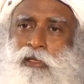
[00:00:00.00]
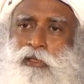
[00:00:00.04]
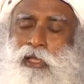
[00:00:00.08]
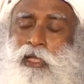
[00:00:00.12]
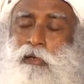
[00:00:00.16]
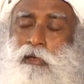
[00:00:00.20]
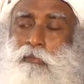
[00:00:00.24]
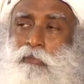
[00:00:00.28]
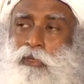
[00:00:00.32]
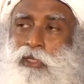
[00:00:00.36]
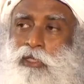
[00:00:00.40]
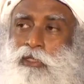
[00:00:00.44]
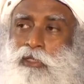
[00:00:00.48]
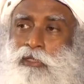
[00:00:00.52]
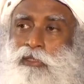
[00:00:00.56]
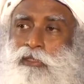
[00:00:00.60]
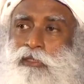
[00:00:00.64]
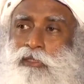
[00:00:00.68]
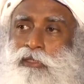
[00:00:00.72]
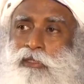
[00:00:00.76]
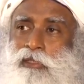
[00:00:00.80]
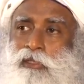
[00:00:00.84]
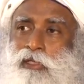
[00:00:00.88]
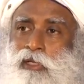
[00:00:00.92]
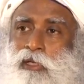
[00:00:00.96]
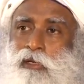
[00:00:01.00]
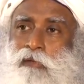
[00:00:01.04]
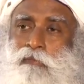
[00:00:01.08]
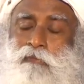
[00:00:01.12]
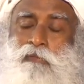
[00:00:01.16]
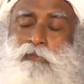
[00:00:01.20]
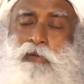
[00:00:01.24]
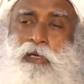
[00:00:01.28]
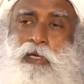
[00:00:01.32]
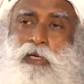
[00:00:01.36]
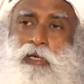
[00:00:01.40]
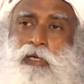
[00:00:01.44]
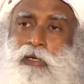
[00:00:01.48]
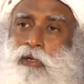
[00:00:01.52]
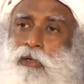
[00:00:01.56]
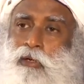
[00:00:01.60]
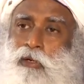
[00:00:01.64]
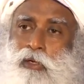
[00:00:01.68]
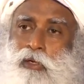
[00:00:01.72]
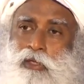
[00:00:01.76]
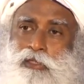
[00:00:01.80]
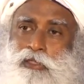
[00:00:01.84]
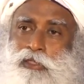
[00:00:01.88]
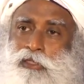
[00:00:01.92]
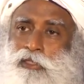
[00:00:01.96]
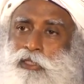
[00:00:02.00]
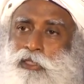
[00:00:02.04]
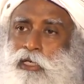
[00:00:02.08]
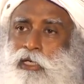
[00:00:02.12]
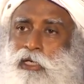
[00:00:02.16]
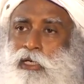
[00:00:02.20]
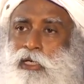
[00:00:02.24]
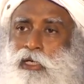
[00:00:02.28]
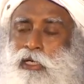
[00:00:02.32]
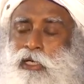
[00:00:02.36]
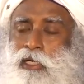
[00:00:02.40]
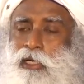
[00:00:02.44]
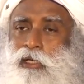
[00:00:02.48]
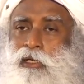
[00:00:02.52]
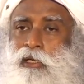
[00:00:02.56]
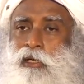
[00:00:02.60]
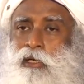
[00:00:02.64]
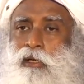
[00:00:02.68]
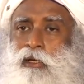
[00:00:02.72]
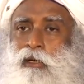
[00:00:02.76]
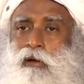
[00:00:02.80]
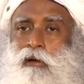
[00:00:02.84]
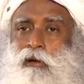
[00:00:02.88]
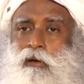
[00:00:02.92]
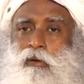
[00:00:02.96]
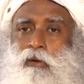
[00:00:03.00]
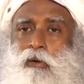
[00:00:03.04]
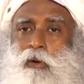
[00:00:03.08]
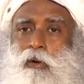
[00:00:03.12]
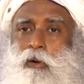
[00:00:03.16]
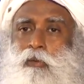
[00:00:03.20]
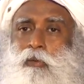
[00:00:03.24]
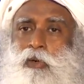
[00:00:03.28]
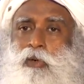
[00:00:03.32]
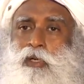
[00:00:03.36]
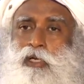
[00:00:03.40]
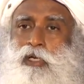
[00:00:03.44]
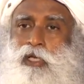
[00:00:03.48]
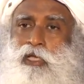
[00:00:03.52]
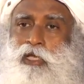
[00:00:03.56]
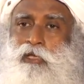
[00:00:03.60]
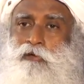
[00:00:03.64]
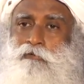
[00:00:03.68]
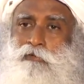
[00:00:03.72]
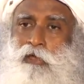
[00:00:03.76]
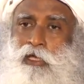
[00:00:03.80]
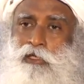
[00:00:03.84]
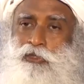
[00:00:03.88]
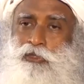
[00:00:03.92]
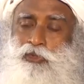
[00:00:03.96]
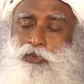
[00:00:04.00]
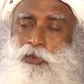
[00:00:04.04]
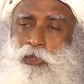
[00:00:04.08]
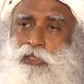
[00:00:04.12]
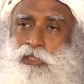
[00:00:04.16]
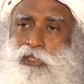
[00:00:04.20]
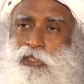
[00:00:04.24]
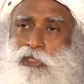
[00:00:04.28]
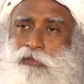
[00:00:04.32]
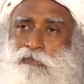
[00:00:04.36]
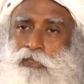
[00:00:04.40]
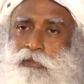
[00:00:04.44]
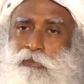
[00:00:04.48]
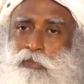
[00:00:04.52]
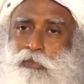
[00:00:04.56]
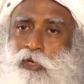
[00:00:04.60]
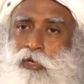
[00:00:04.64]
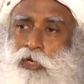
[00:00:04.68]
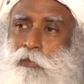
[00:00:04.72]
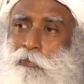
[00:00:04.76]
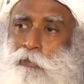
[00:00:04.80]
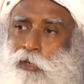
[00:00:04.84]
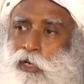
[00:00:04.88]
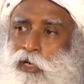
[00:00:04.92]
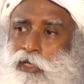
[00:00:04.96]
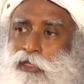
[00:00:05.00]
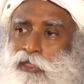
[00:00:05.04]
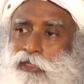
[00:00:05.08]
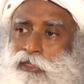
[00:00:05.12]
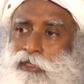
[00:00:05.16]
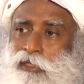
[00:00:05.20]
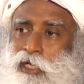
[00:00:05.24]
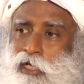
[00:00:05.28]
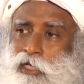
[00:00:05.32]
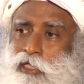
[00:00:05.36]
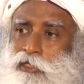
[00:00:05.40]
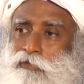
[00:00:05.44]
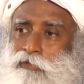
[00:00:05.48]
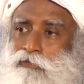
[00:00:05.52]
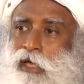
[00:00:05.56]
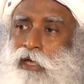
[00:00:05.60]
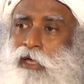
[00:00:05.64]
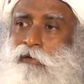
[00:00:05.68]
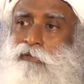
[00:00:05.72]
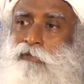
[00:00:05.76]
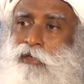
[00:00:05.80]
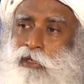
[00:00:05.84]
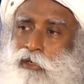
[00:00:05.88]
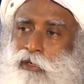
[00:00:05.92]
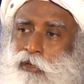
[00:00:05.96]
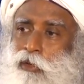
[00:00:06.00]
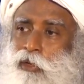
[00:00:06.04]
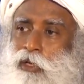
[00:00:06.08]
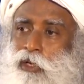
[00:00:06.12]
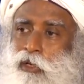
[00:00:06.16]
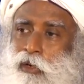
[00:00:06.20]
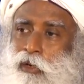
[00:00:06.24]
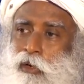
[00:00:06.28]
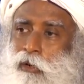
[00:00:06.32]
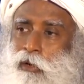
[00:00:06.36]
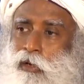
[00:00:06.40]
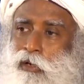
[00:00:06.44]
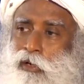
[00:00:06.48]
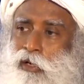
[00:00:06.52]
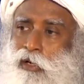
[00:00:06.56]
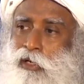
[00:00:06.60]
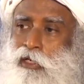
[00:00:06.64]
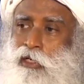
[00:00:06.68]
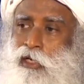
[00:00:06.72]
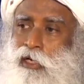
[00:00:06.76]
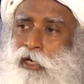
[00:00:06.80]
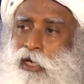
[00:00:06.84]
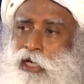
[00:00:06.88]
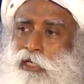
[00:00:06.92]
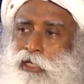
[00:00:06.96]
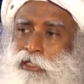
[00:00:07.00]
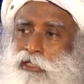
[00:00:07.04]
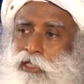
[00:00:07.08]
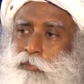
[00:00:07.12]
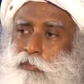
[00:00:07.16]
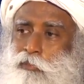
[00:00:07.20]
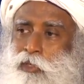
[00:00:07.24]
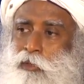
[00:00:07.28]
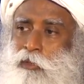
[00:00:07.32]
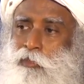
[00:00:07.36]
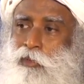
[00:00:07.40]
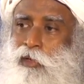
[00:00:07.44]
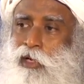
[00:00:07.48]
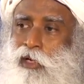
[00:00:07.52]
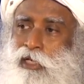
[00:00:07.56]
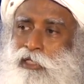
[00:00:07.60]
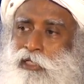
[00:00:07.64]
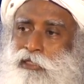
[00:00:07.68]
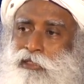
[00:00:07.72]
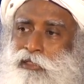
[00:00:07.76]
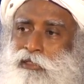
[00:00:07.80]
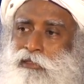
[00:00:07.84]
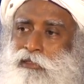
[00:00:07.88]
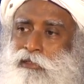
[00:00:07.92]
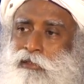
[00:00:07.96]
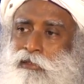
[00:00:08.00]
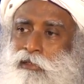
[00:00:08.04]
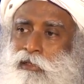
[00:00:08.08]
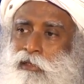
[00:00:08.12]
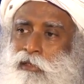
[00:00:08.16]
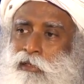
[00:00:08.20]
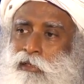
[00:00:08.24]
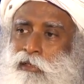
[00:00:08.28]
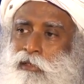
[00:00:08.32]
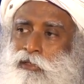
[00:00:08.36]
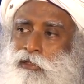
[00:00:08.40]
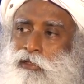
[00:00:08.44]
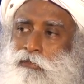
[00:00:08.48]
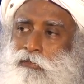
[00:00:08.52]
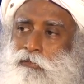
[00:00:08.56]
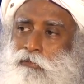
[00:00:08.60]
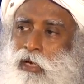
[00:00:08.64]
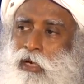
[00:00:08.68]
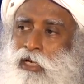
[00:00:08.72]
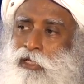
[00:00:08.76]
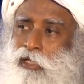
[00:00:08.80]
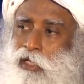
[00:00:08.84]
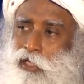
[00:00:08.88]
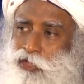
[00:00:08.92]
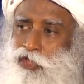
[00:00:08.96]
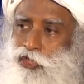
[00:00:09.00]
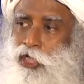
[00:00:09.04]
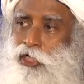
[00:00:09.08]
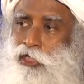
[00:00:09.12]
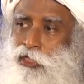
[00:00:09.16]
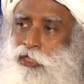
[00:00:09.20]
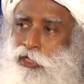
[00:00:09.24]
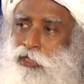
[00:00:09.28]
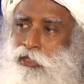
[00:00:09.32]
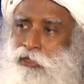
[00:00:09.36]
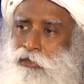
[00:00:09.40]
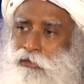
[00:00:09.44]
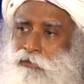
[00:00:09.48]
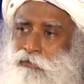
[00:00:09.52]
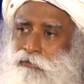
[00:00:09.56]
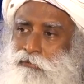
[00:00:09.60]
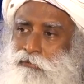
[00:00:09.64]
That means we are constantly over-infatuated with body parts. That is why we are going on recognizing people as by their gender.